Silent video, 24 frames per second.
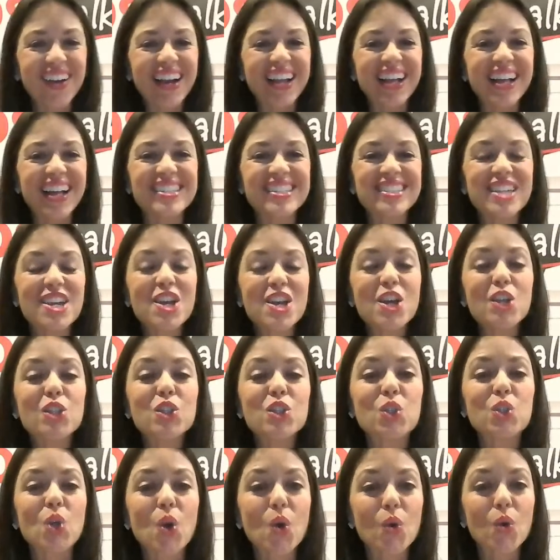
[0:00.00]
All right, guys.
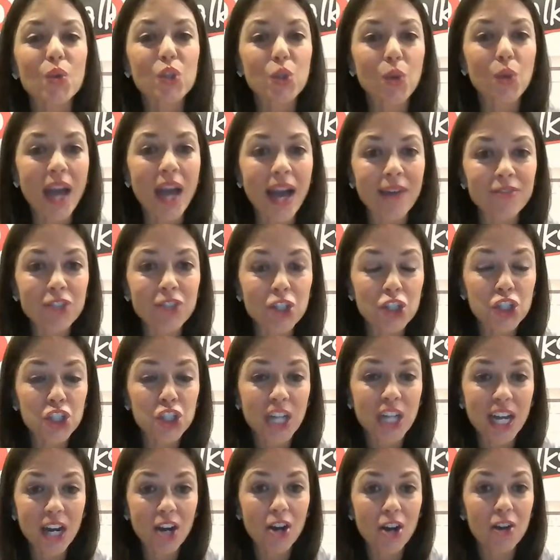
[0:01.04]
So you have to
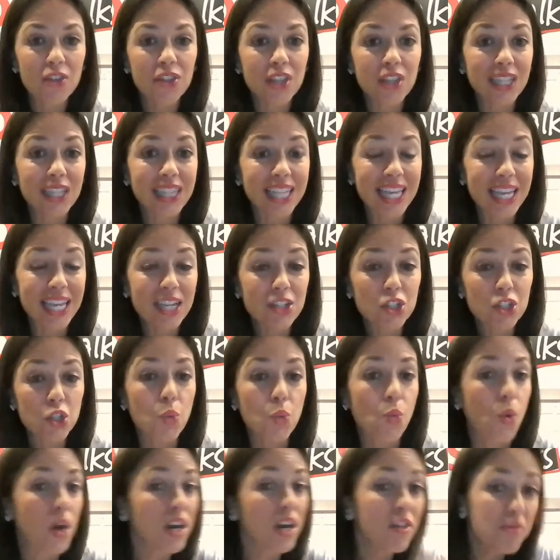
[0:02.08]
share the link
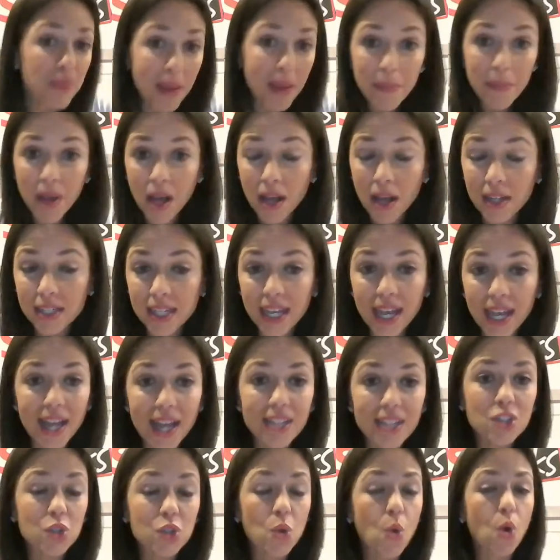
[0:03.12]
to one of my
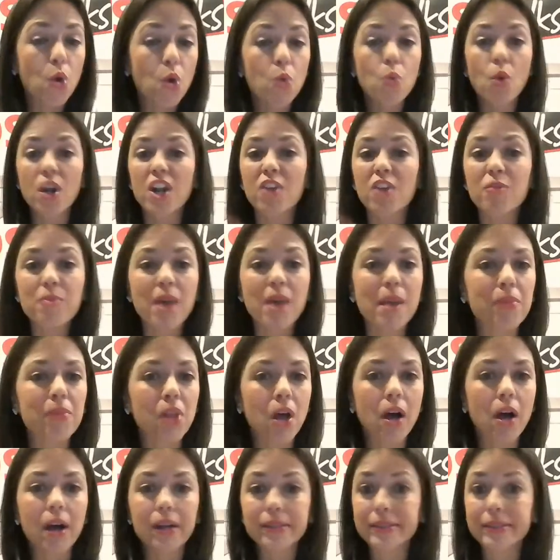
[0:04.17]
podcasts or one of my
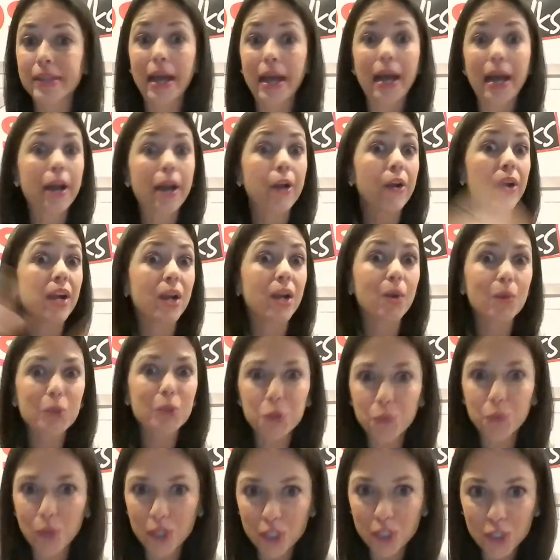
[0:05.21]
blogs. I don't care
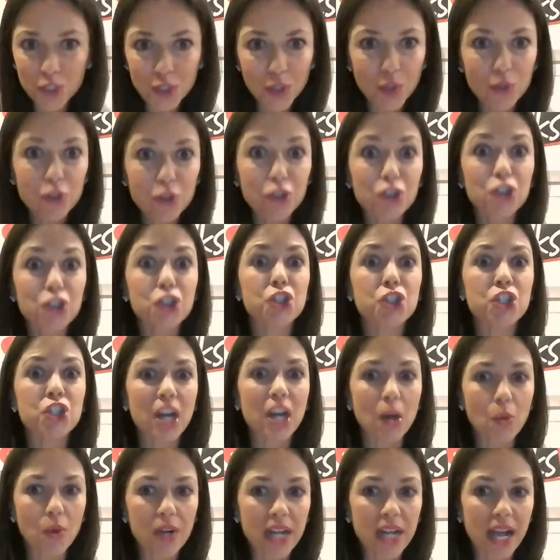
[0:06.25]
which one you do, just
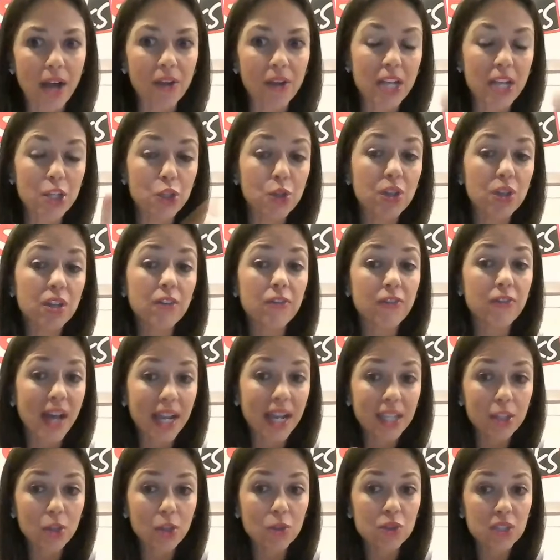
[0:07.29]
share one out. And you can
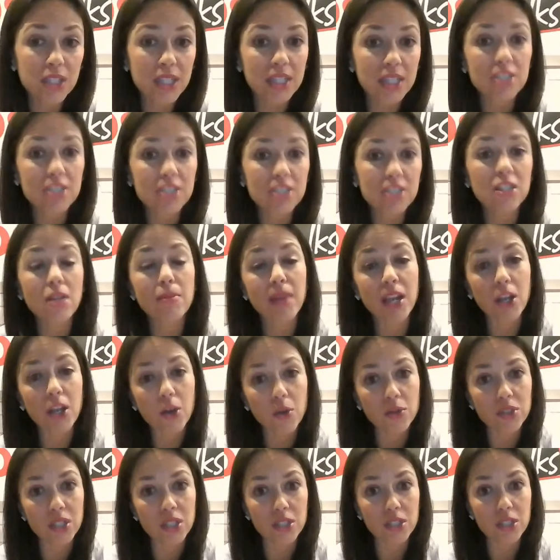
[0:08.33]
find those links on my
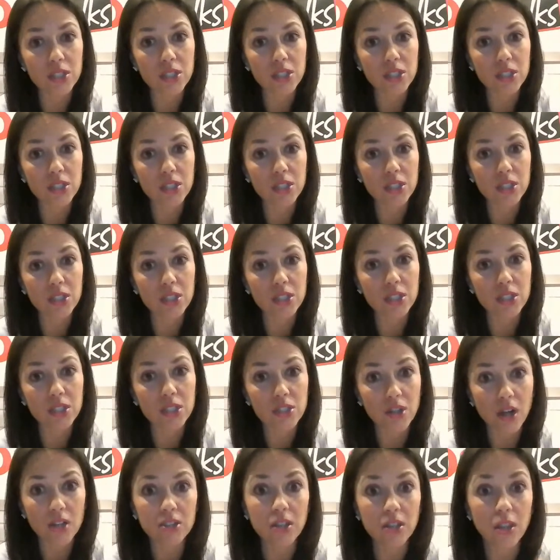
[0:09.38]
Cozy Talks on the main
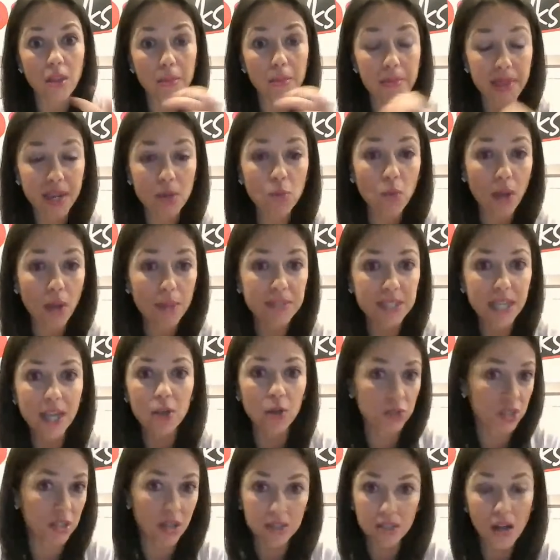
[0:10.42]
website,
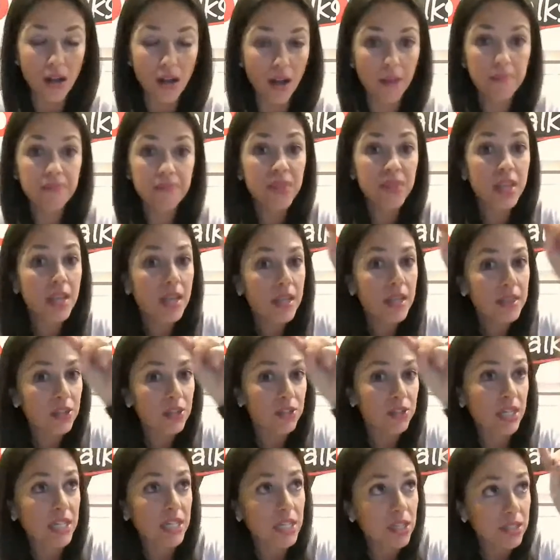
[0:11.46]
cozytalks.com. There's a little
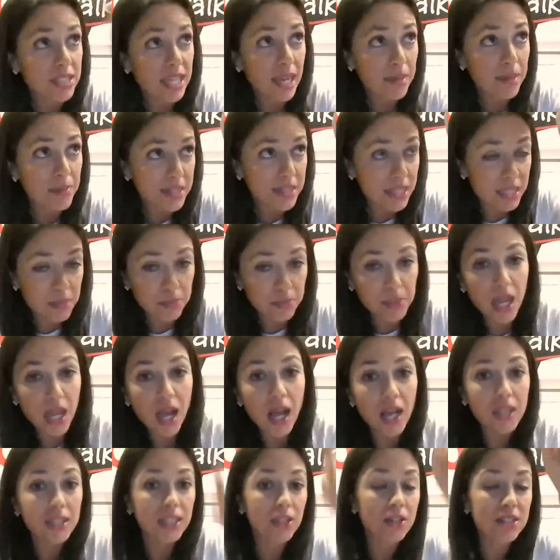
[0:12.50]
tab that says blog,
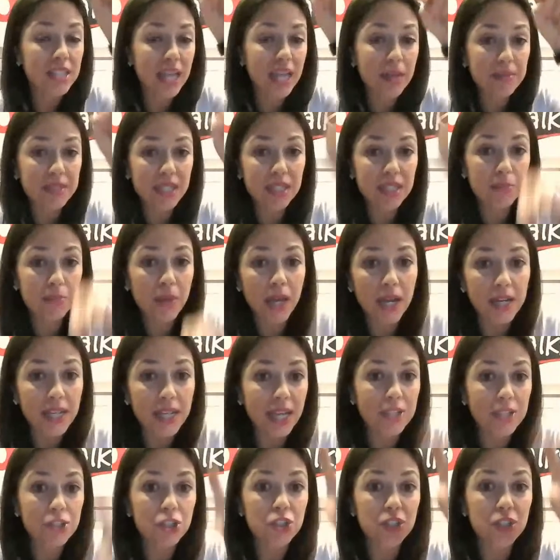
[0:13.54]
little tab says
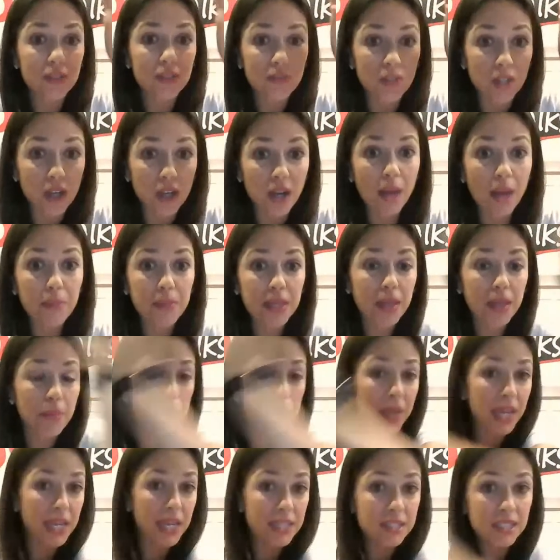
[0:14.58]
podcast. You just have to copy
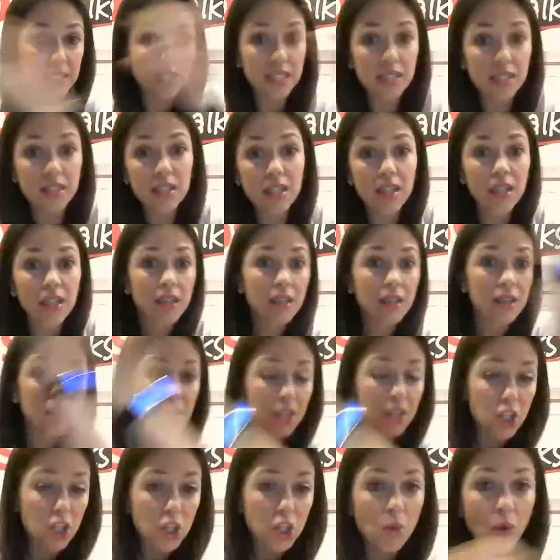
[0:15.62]
and paste it,
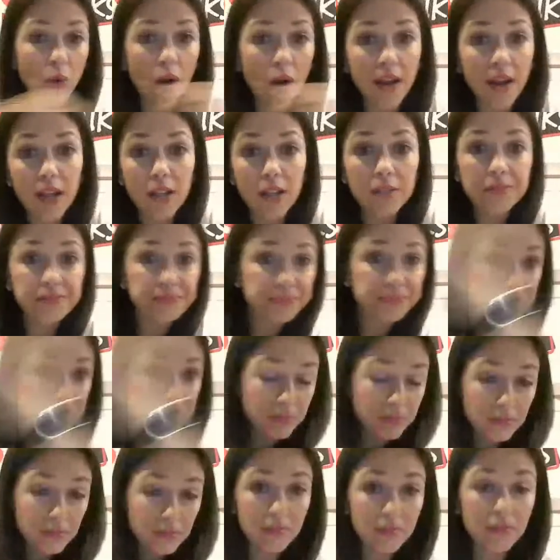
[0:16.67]
the URL.
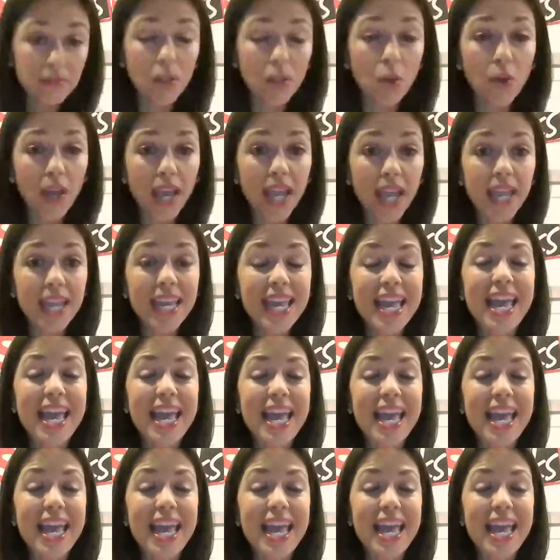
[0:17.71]
Okay.
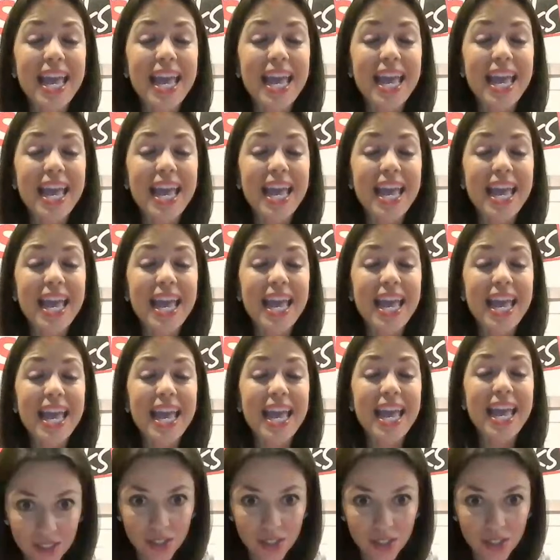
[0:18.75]
And then tag me.